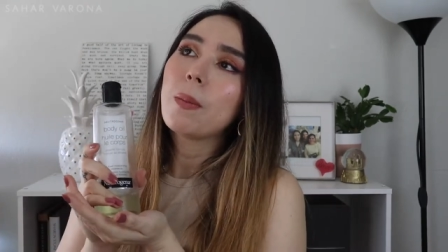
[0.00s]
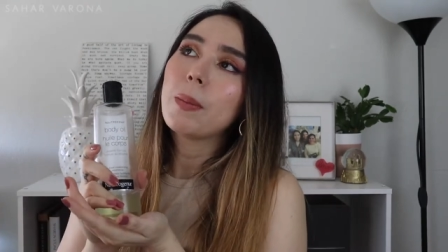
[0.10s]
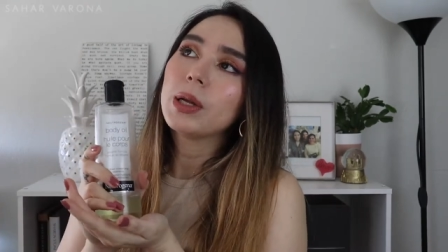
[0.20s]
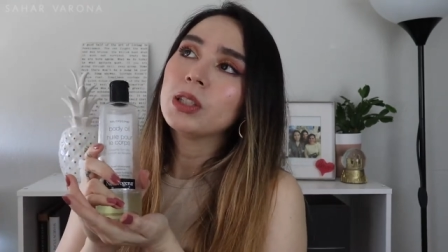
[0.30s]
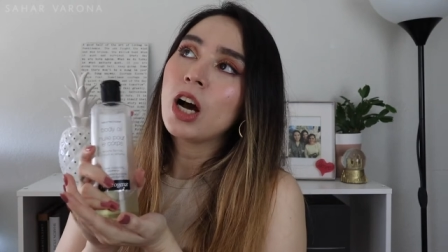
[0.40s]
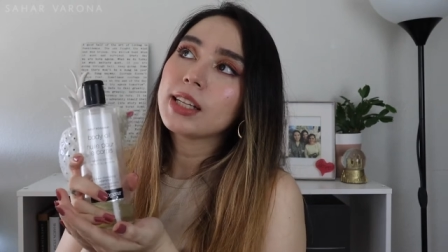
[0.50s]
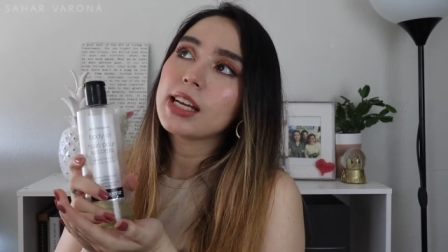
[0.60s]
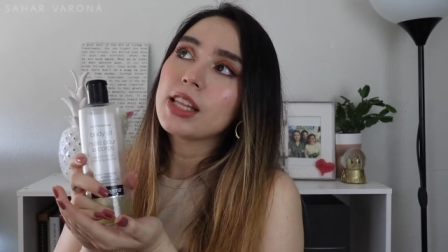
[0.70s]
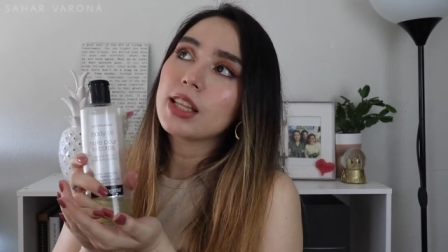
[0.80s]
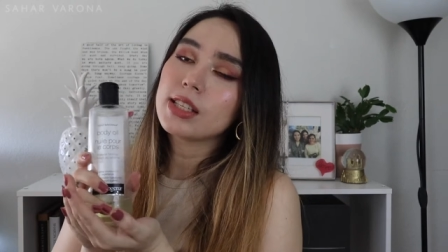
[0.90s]
but not
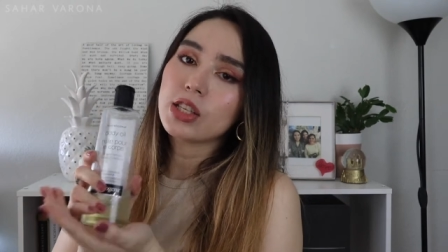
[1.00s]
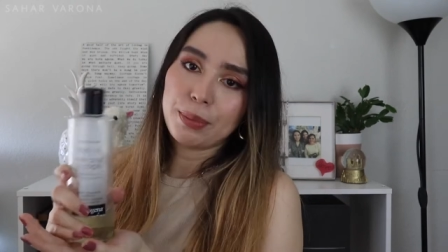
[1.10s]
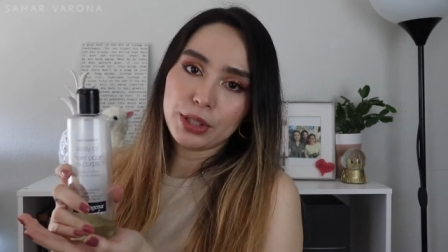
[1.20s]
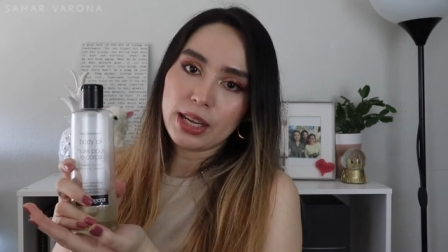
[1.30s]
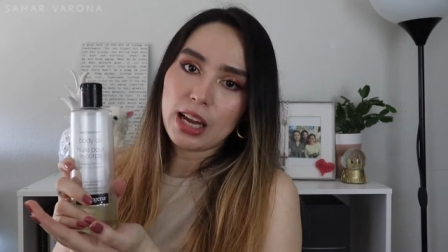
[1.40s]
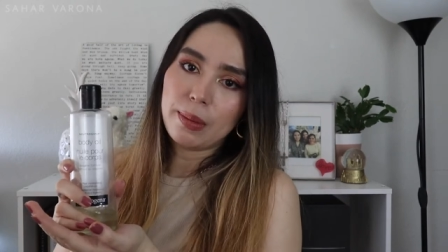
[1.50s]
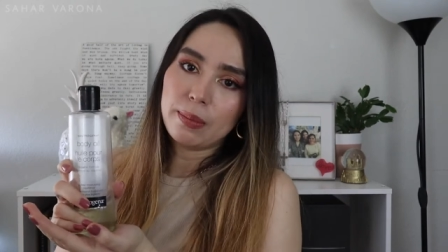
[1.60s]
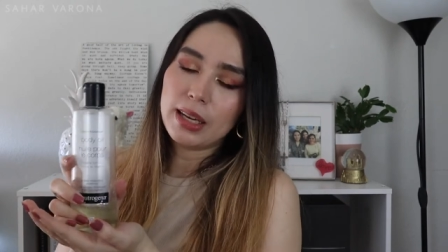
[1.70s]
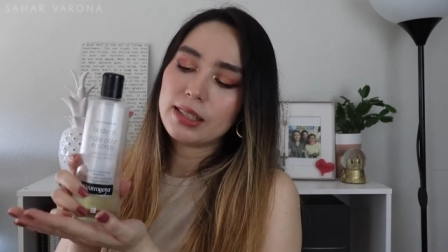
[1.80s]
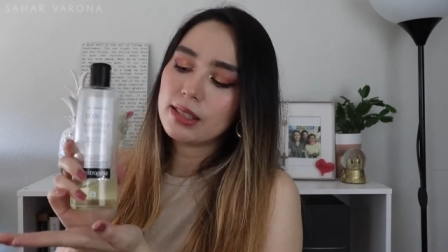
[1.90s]
in the
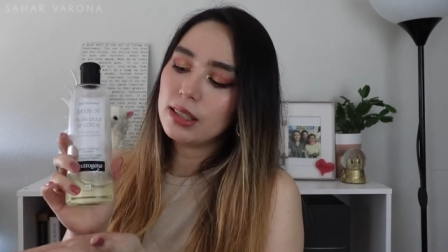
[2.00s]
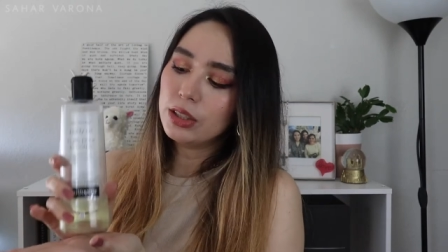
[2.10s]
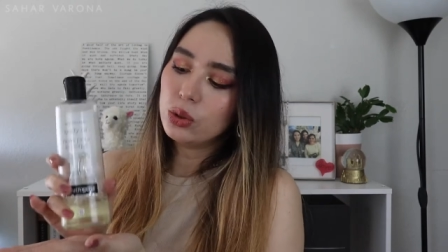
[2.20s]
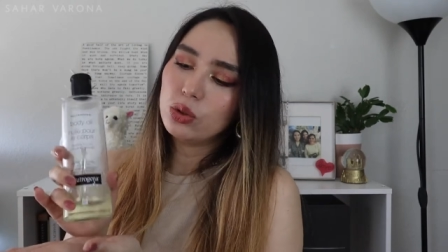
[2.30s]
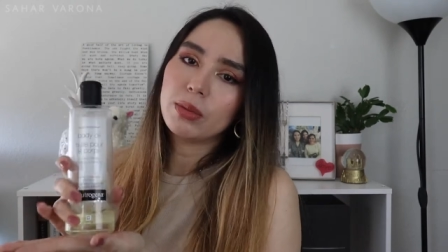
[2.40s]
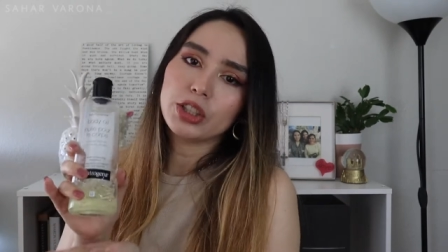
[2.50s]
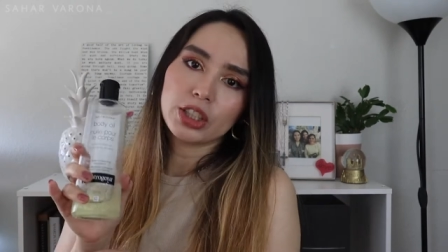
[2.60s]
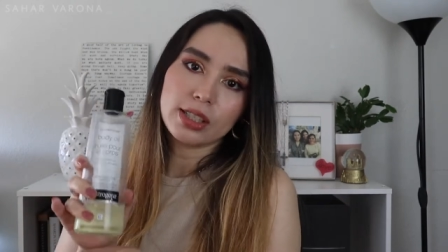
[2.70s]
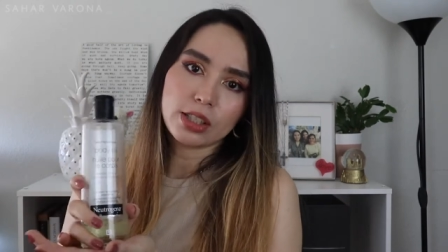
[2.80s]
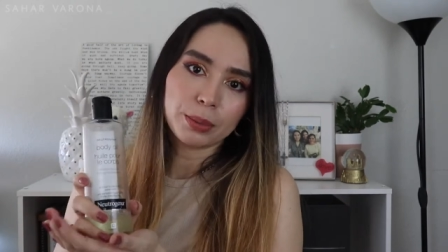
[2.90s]
summertime. It's a little too much
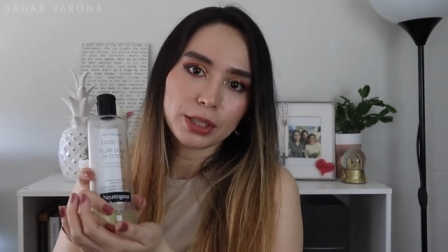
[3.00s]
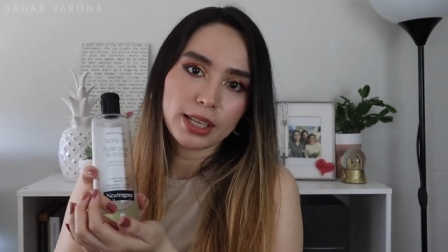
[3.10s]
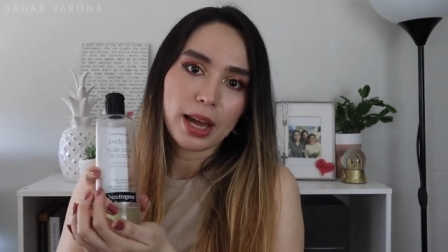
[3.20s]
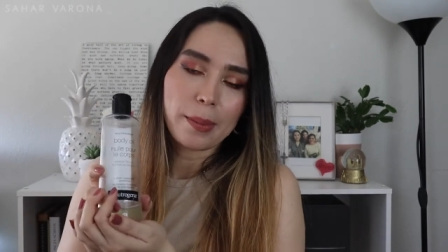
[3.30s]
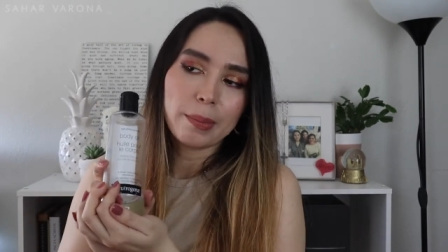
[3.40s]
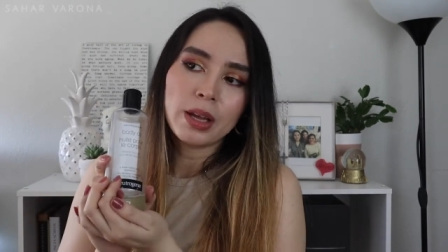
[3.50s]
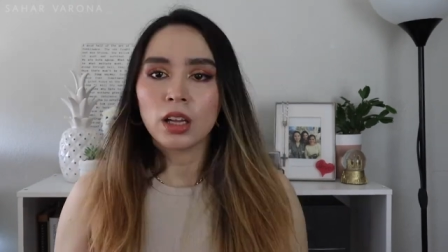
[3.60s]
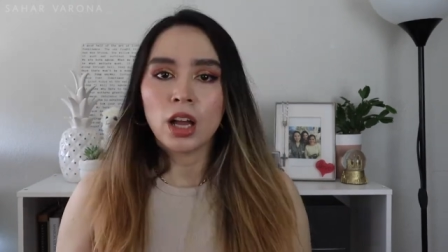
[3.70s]
in the summertime.